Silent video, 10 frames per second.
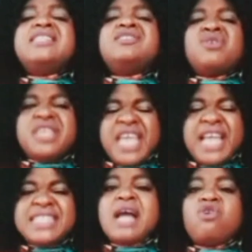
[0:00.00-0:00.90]
It's your
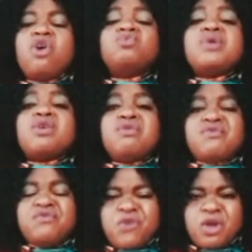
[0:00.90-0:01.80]
year that God will
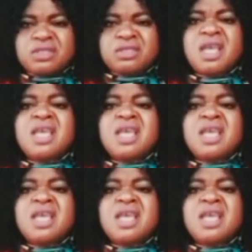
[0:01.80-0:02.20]
comfort.